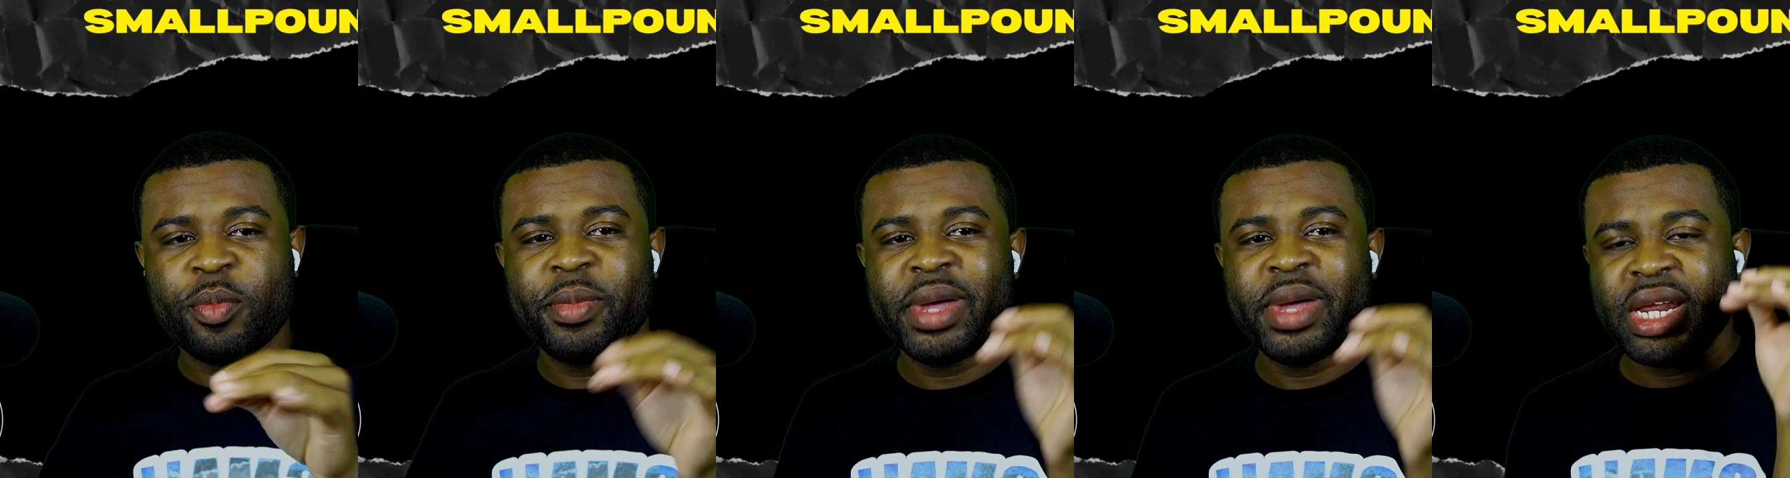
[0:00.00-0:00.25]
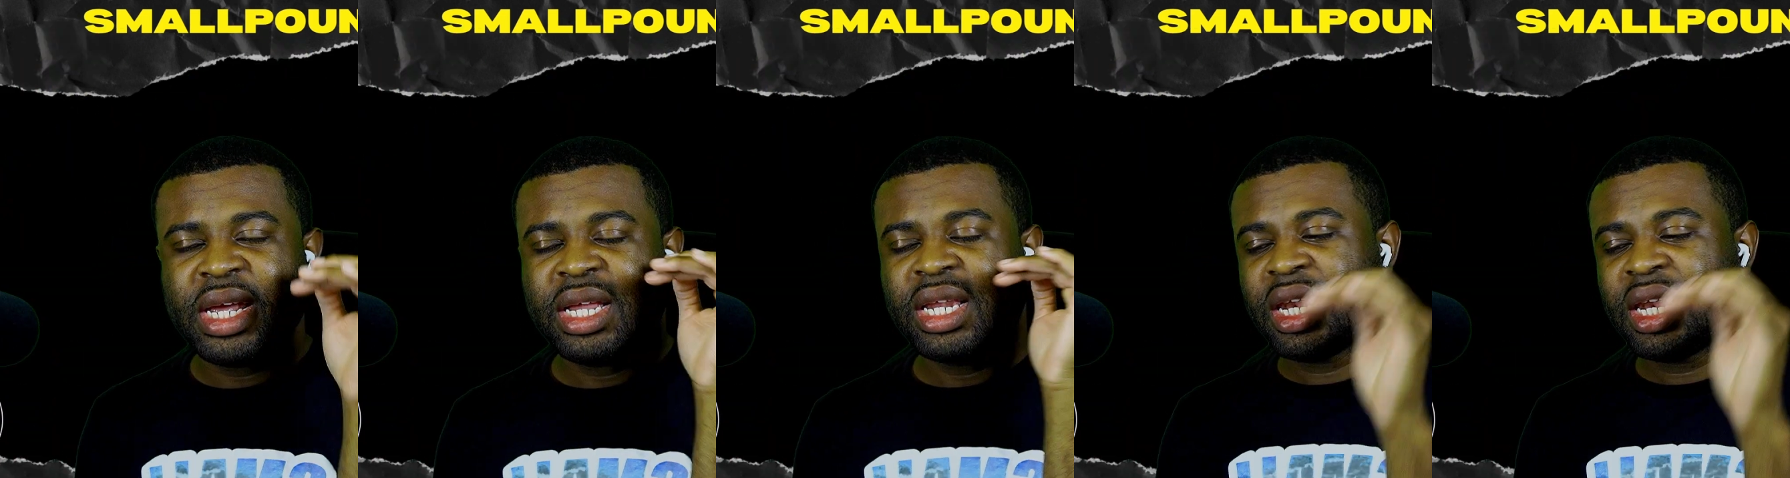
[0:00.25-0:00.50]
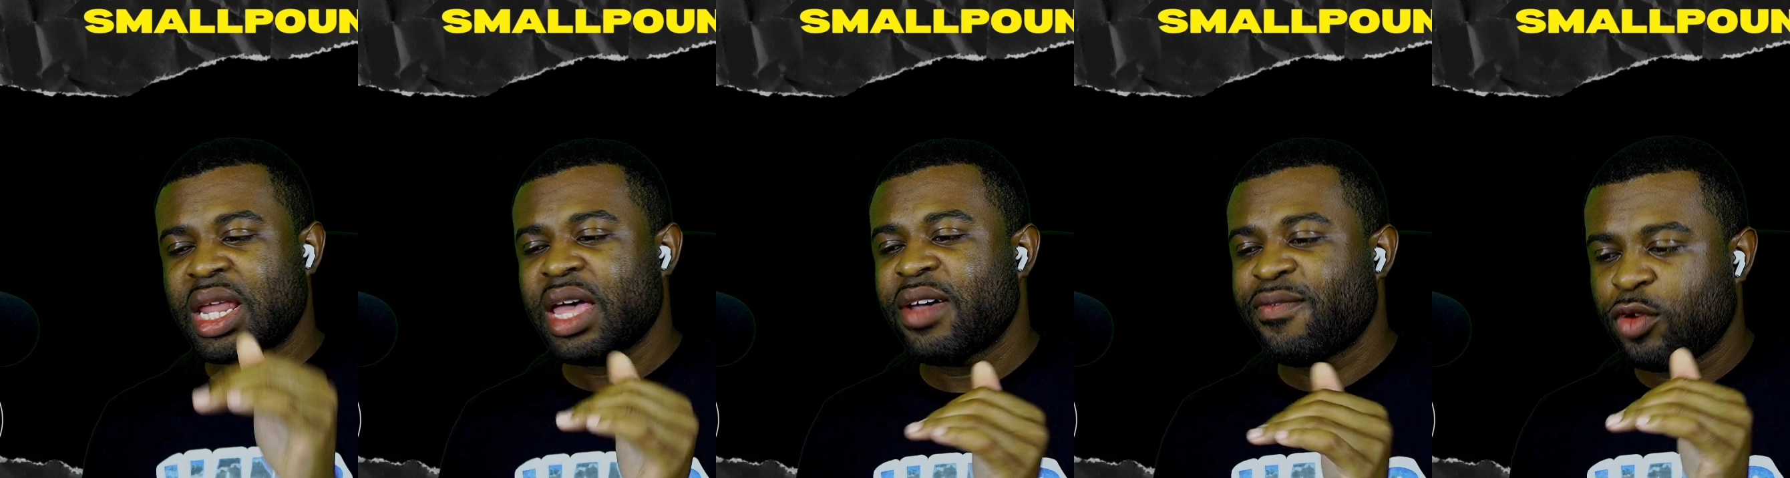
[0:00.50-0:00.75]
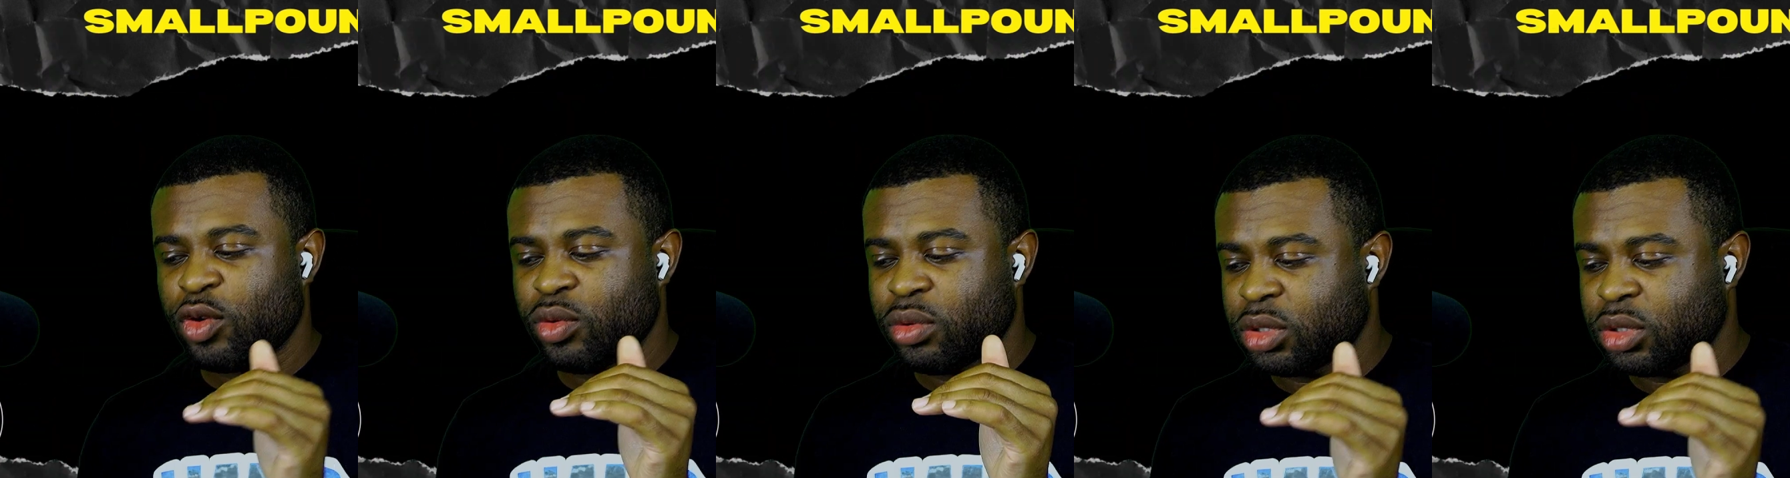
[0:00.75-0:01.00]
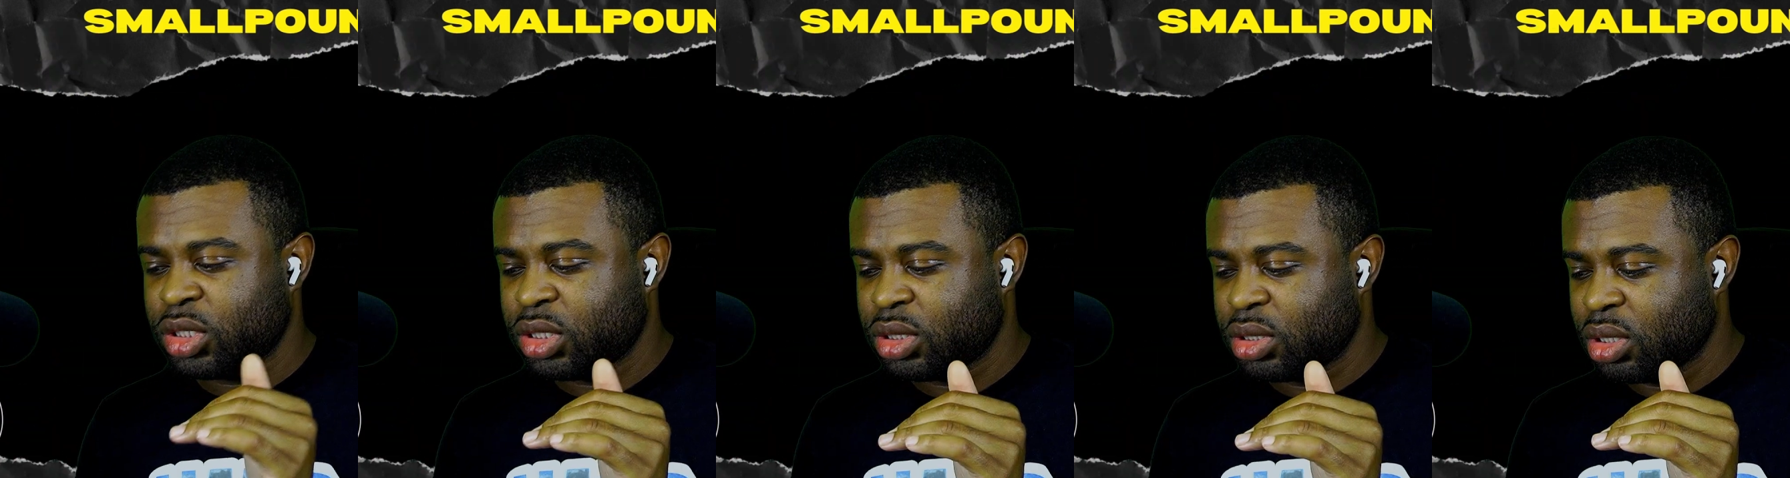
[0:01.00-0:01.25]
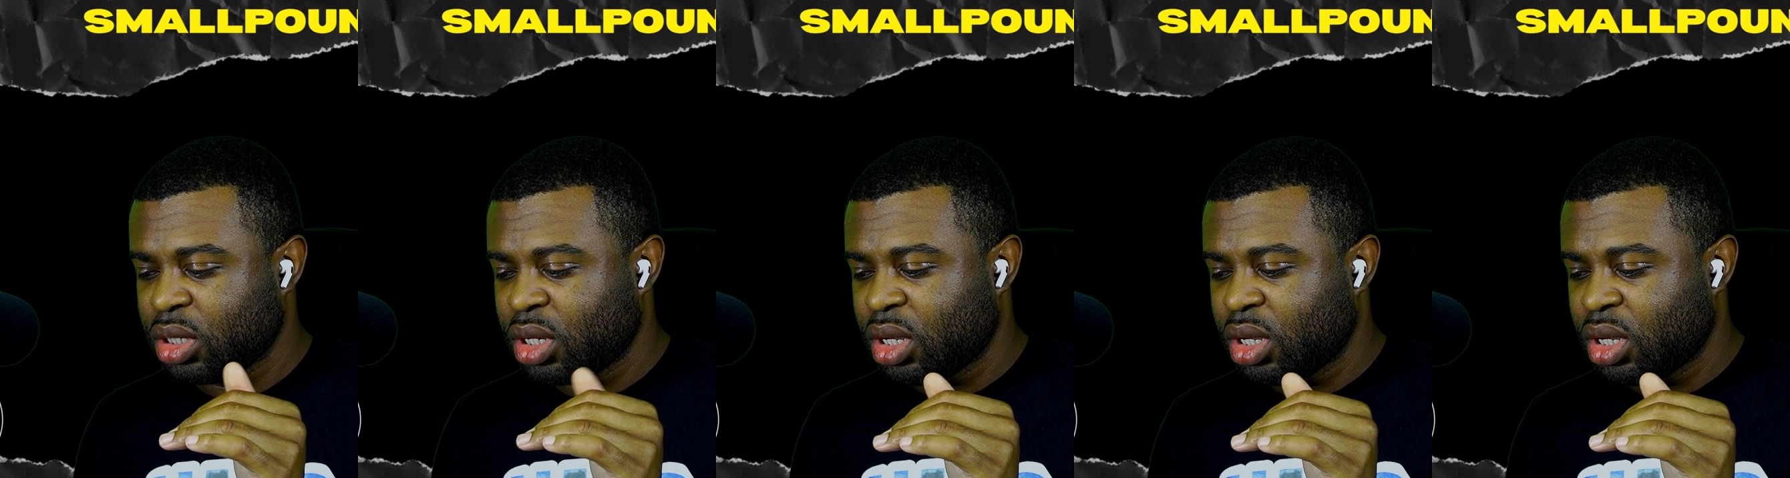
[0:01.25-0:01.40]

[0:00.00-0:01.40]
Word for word: many levels